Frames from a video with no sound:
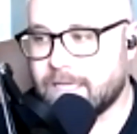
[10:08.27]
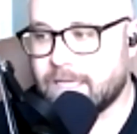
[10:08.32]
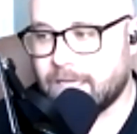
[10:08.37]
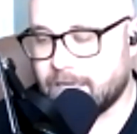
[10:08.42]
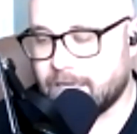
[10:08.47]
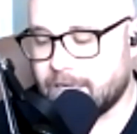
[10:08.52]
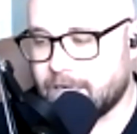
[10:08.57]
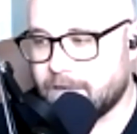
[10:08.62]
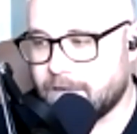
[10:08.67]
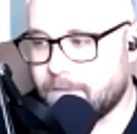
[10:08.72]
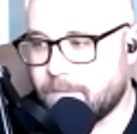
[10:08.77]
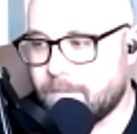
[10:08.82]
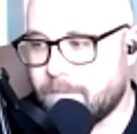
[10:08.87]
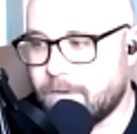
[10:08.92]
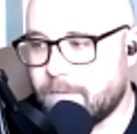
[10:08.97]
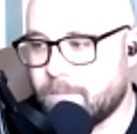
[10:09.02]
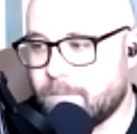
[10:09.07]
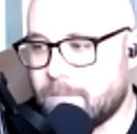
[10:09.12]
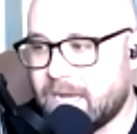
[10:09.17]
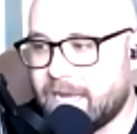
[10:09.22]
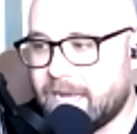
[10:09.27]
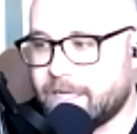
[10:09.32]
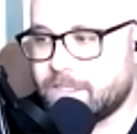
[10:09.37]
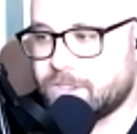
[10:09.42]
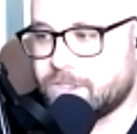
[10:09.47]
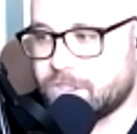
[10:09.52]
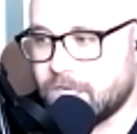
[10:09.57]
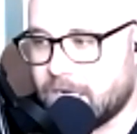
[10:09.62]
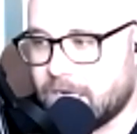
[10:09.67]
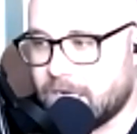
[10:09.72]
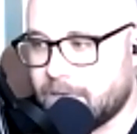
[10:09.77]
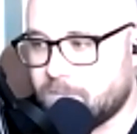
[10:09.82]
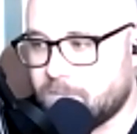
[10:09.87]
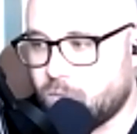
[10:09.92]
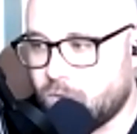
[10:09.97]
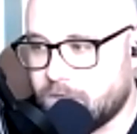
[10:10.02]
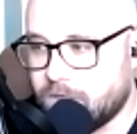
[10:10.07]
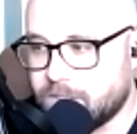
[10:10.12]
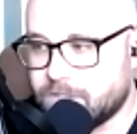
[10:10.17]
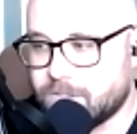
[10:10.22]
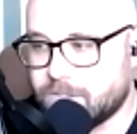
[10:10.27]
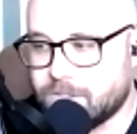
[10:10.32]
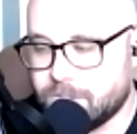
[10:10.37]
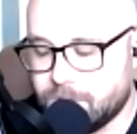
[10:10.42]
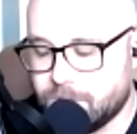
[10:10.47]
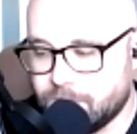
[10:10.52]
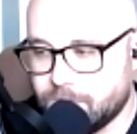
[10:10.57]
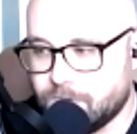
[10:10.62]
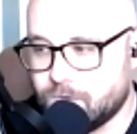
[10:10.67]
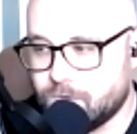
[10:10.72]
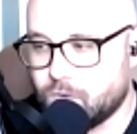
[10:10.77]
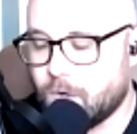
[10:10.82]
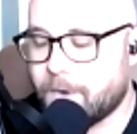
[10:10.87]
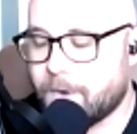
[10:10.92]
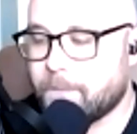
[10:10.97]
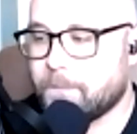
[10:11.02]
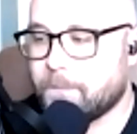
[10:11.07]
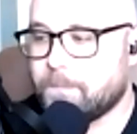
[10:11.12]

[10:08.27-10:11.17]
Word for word: And my job was to